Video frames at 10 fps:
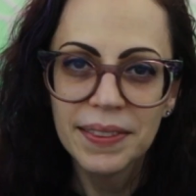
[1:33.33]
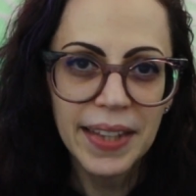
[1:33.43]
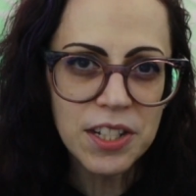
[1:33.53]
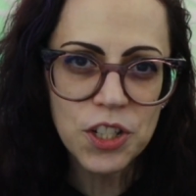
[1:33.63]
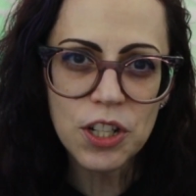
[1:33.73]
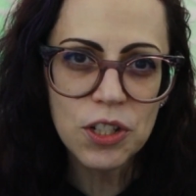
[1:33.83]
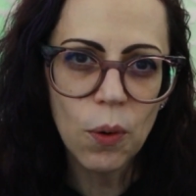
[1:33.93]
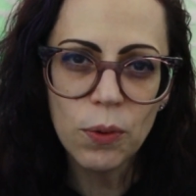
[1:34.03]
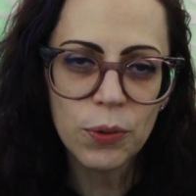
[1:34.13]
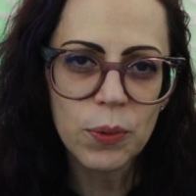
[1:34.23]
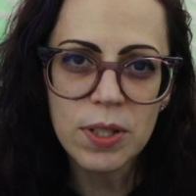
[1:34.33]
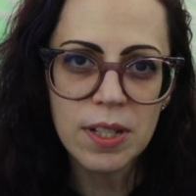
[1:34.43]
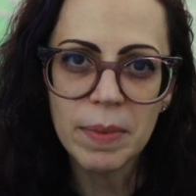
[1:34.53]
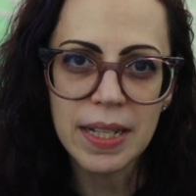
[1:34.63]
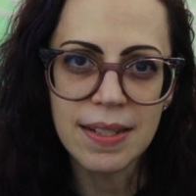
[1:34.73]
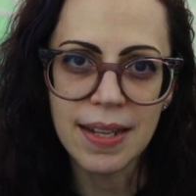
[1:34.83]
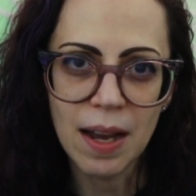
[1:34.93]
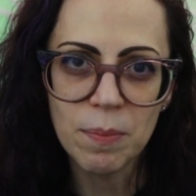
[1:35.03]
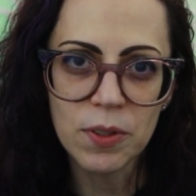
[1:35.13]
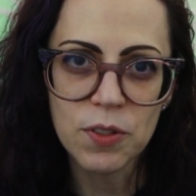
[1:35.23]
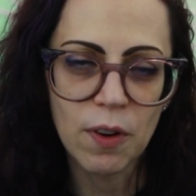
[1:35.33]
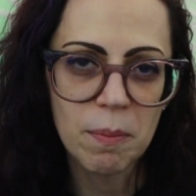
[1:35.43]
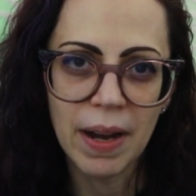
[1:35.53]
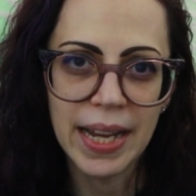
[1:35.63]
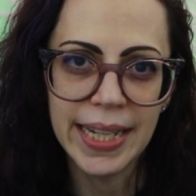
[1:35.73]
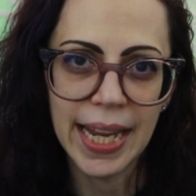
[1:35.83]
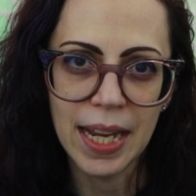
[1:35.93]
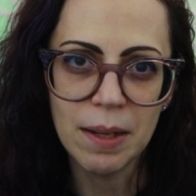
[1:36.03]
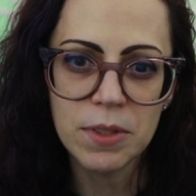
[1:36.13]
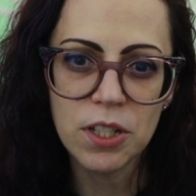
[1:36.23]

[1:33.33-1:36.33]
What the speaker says: Let's just go through some examples from my game